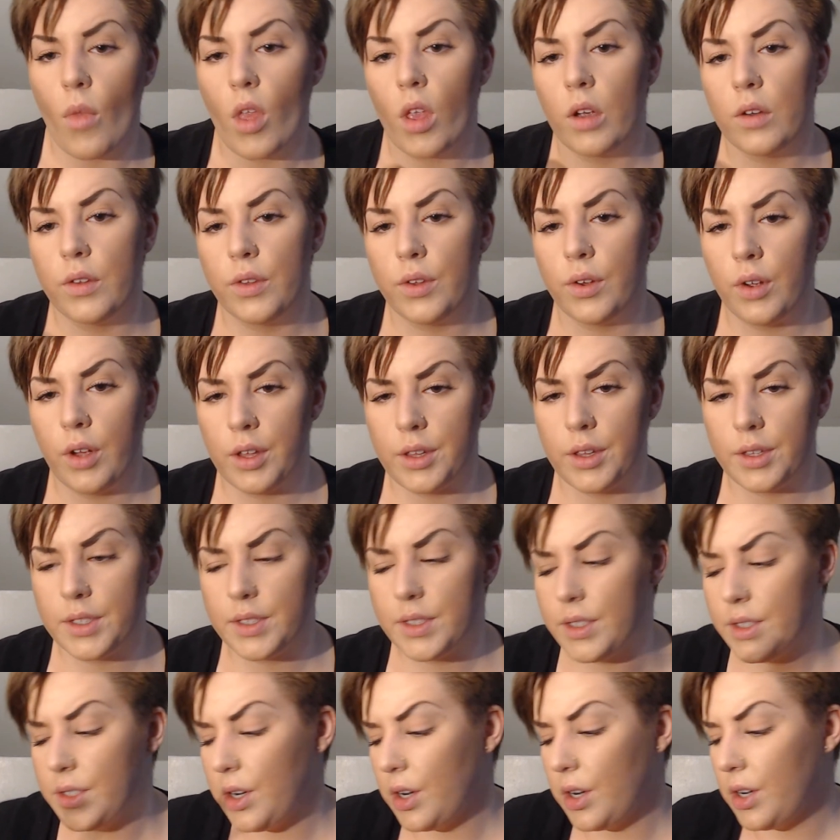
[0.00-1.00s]
So yeah, this
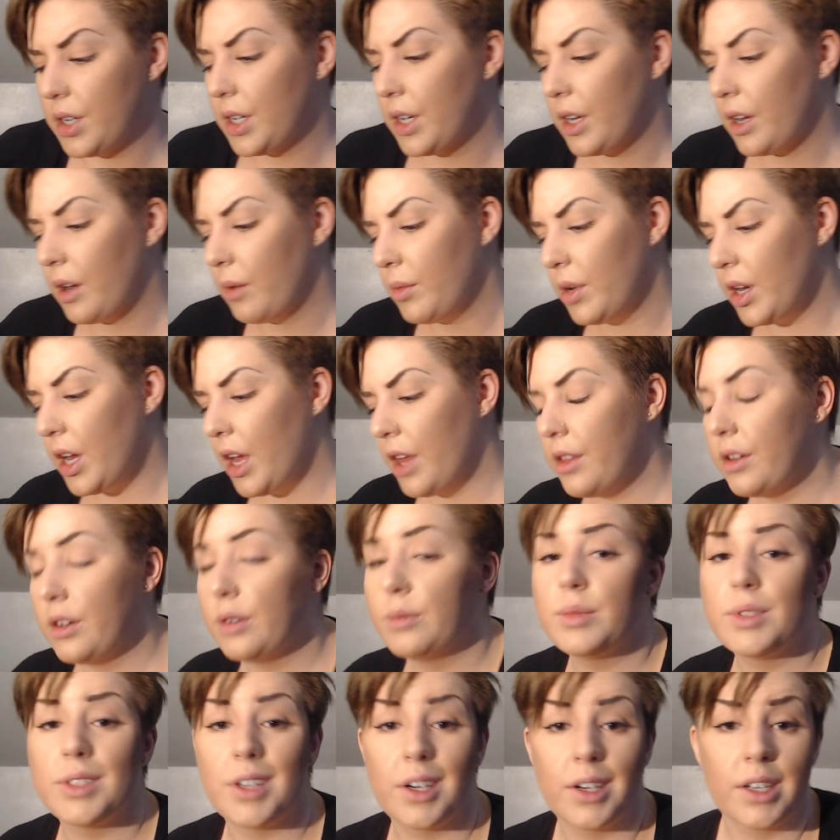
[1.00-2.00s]
is starting to come together. I'm
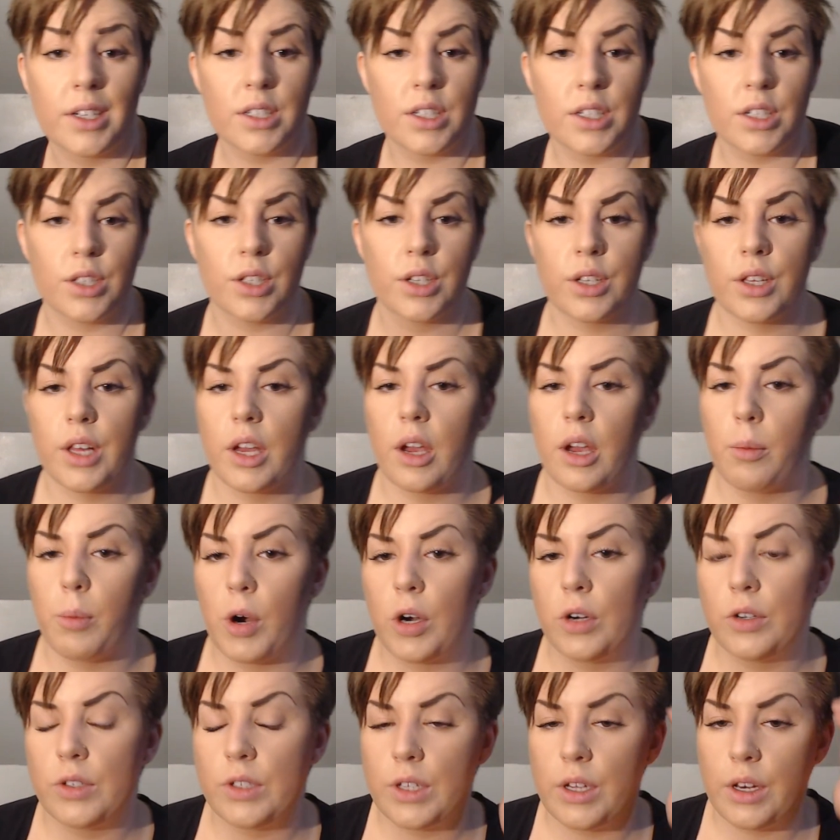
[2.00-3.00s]
starting to look like a
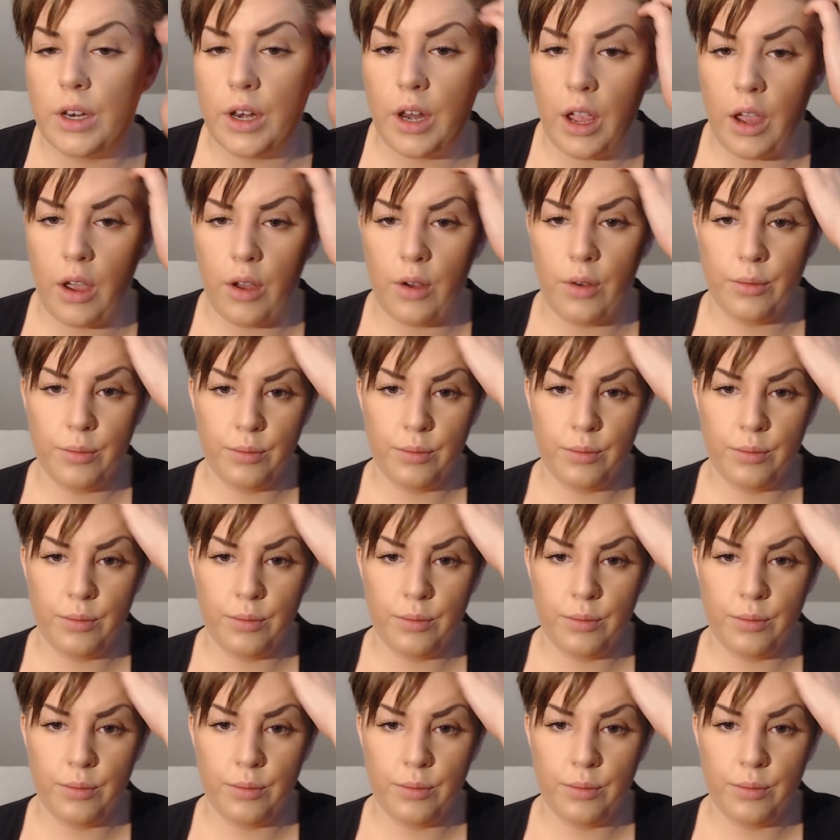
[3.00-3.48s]
person now.